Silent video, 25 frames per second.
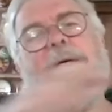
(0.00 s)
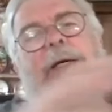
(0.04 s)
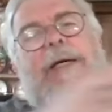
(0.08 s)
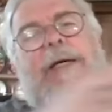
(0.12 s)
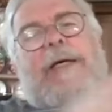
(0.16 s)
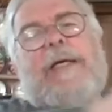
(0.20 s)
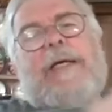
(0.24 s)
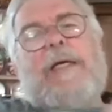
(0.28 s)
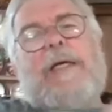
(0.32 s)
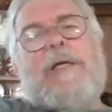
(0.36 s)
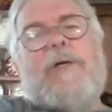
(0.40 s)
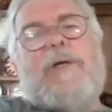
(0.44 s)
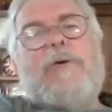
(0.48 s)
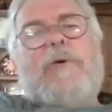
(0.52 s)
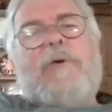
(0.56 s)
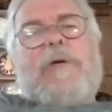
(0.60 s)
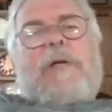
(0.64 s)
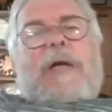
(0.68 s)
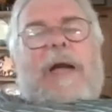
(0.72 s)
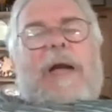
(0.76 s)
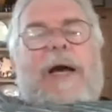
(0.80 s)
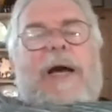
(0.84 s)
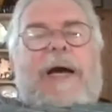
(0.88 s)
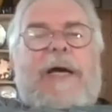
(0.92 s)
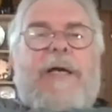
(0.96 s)
it
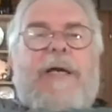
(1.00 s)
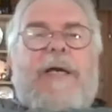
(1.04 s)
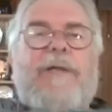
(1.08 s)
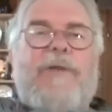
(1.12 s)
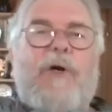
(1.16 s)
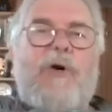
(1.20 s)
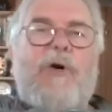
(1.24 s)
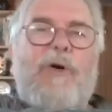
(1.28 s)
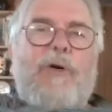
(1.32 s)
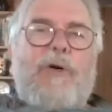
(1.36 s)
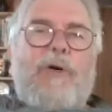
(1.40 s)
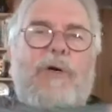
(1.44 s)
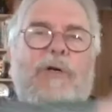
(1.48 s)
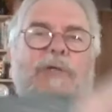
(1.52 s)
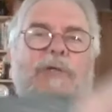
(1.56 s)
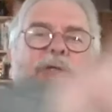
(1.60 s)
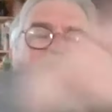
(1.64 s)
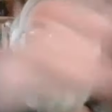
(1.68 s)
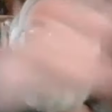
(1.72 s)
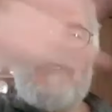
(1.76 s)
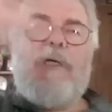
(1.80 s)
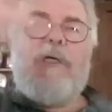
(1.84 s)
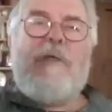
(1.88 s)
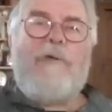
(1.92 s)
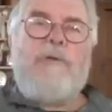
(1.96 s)
looked like the horse
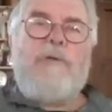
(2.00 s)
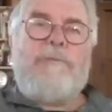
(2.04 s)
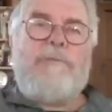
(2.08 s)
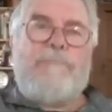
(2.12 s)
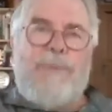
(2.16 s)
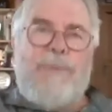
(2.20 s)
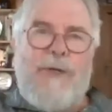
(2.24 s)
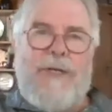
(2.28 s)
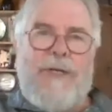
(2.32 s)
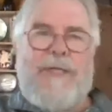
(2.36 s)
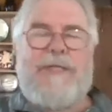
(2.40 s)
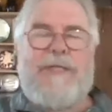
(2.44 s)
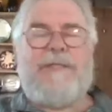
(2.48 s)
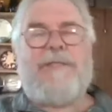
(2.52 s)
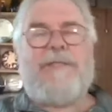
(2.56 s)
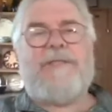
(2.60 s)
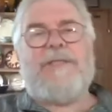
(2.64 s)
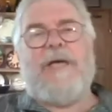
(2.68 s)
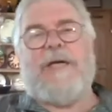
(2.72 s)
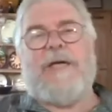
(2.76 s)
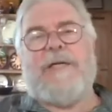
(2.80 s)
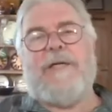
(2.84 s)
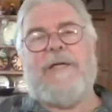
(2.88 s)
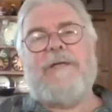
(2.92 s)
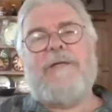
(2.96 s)
was pulling the
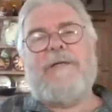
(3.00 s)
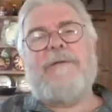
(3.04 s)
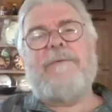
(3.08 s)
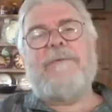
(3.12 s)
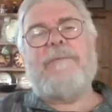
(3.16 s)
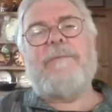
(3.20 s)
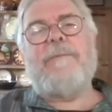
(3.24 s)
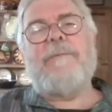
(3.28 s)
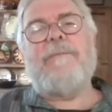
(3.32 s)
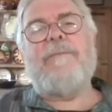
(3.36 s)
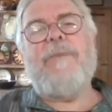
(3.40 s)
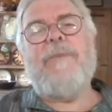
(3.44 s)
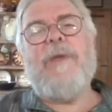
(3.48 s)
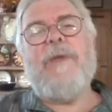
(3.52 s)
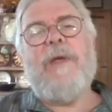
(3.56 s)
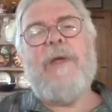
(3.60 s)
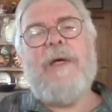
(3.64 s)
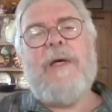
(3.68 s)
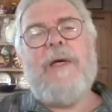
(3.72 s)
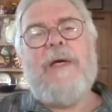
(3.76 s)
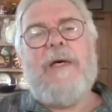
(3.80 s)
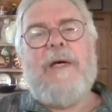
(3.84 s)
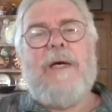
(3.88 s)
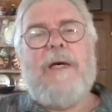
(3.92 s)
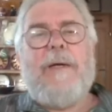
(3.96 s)
sun.
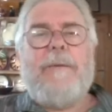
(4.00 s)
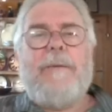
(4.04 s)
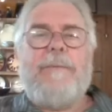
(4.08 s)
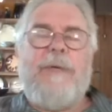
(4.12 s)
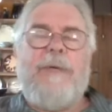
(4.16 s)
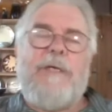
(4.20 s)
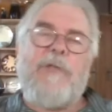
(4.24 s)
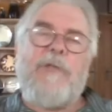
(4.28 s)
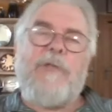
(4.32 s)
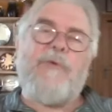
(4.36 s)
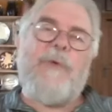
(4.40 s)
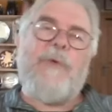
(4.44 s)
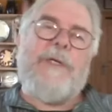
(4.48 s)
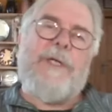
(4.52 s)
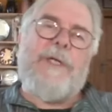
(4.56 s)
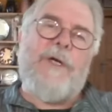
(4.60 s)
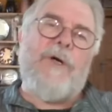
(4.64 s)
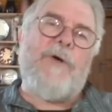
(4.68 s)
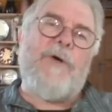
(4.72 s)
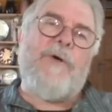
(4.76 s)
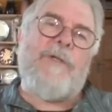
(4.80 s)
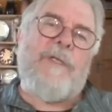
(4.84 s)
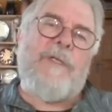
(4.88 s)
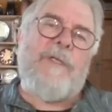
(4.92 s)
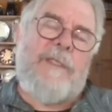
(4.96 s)
Because we
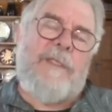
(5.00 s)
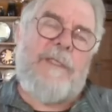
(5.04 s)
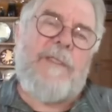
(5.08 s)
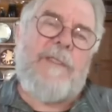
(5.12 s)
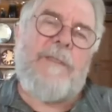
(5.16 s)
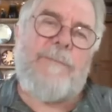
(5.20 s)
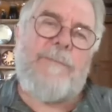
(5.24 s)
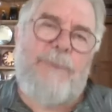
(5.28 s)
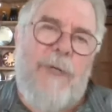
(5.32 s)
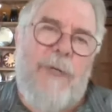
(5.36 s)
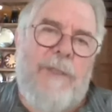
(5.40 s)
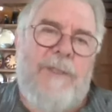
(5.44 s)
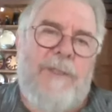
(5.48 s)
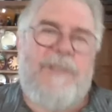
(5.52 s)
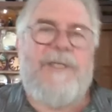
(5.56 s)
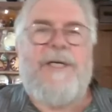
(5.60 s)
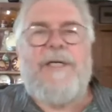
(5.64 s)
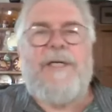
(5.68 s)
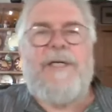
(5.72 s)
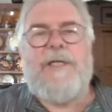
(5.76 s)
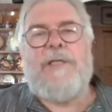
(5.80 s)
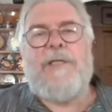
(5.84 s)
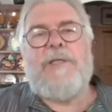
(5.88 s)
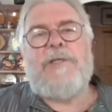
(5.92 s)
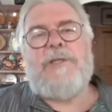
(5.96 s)
know that in the Bronze
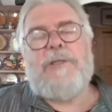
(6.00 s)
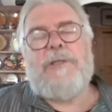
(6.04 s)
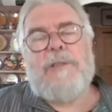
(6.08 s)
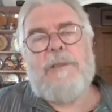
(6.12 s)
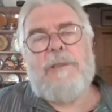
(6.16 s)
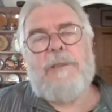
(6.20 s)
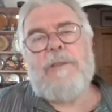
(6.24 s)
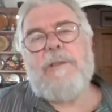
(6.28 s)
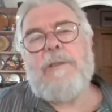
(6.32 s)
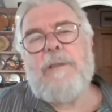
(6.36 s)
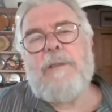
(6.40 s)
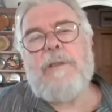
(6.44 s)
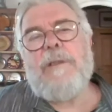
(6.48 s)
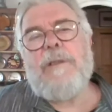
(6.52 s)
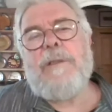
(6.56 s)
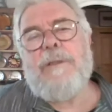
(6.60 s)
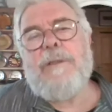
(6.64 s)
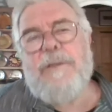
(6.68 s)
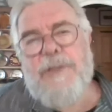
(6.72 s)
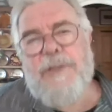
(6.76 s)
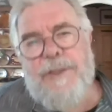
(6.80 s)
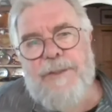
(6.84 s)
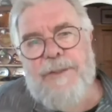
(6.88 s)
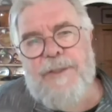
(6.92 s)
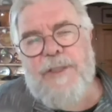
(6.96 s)
Age,
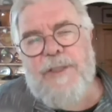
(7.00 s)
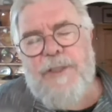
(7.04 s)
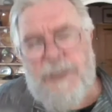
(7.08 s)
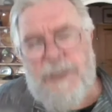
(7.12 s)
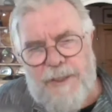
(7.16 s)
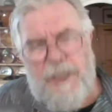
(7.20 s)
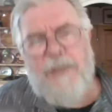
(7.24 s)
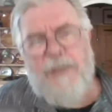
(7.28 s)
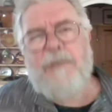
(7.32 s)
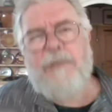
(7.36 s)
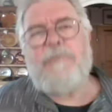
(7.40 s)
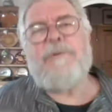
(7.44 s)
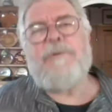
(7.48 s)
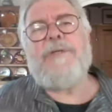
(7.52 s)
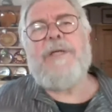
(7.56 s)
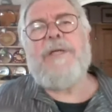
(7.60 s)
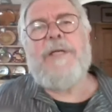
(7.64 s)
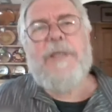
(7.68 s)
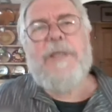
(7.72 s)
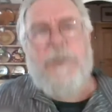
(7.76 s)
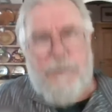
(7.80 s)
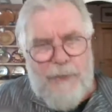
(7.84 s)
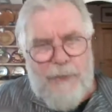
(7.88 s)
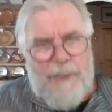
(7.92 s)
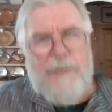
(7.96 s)
the sun was an
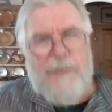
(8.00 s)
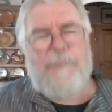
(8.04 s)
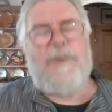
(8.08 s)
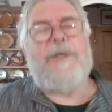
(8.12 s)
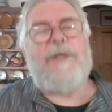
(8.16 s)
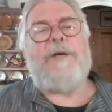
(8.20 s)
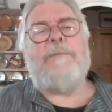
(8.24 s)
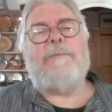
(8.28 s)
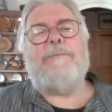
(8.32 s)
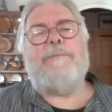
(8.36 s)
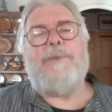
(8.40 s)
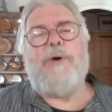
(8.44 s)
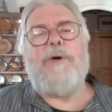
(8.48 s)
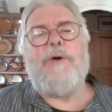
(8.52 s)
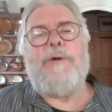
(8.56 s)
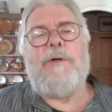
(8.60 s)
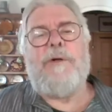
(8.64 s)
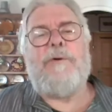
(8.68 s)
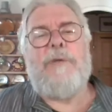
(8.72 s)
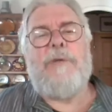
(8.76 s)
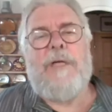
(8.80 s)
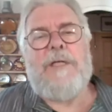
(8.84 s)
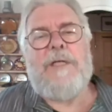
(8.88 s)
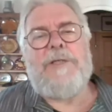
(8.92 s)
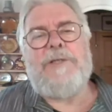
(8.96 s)
incredibly important
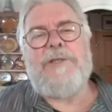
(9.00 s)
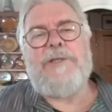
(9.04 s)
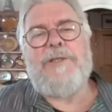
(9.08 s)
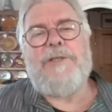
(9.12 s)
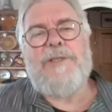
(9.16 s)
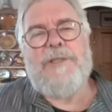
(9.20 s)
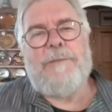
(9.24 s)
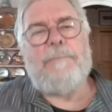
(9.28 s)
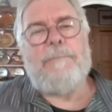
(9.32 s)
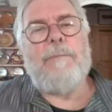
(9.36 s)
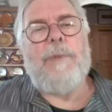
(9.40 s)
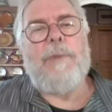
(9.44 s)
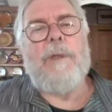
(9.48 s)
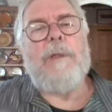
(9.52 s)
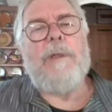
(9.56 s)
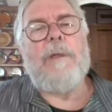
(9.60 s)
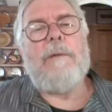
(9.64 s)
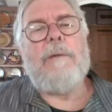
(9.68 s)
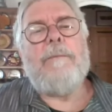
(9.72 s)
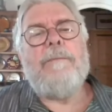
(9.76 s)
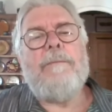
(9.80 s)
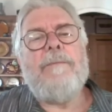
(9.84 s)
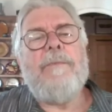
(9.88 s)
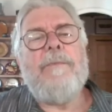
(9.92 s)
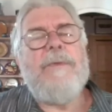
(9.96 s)
religious symbol.
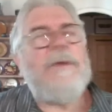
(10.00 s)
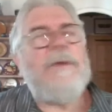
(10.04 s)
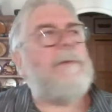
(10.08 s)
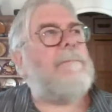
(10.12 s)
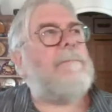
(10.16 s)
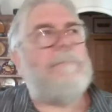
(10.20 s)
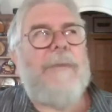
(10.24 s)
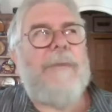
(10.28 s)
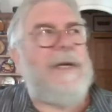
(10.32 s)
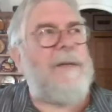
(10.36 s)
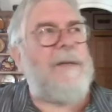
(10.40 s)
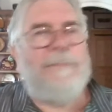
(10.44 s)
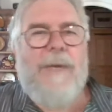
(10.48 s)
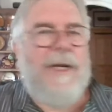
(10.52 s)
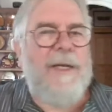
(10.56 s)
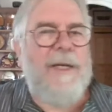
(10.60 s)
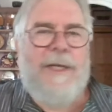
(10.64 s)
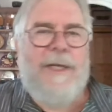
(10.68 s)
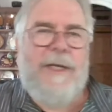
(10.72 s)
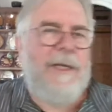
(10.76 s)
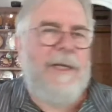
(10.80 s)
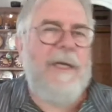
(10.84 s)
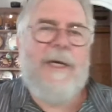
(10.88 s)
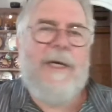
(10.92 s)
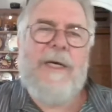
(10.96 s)
Many,
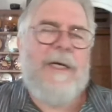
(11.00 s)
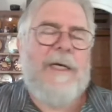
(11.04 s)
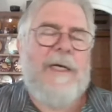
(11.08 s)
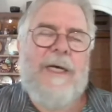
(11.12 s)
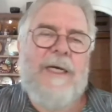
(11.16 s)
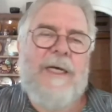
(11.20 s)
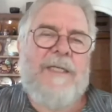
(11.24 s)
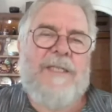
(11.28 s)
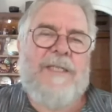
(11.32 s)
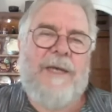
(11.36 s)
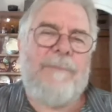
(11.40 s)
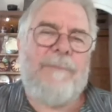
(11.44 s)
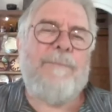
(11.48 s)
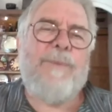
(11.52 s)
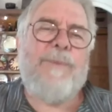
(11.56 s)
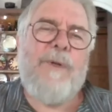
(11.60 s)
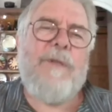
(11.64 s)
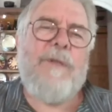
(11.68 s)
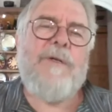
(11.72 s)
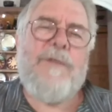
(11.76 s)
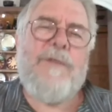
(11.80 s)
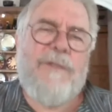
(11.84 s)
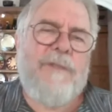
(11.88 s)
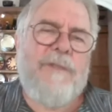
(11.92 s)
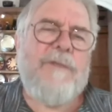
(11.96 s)
many
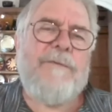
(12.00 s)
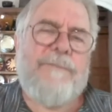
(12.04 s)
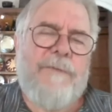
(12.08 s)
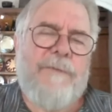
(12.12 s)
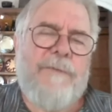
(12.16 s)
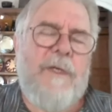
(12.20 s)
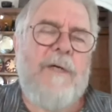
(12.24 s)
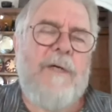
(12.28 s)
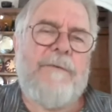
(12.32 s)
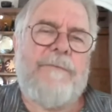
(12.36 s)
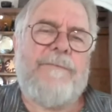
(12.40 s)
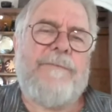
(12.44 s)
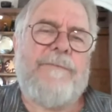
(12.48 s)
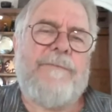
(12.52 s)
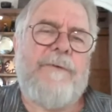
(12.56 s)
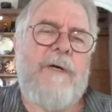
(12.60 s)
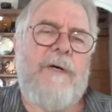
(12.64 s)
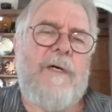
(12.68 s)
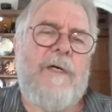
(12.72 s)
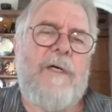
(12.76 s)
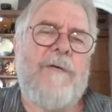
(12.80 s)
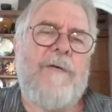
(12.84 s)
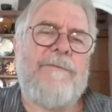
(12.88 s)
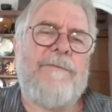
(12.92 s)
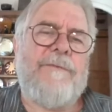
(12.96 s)
examples
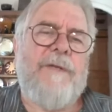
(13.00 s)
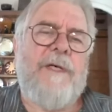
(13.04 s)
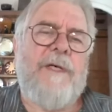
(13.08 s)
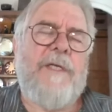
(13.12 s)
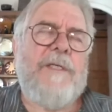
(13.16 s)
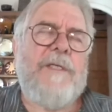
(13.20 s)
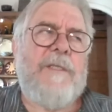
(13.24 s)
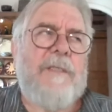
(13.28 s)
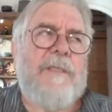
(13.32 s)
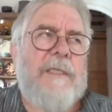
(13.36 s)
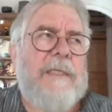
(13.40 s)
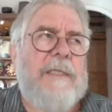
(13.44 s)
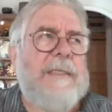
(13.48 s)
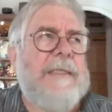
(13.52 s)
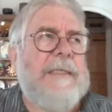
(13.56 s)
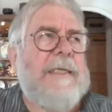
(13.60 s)
of this.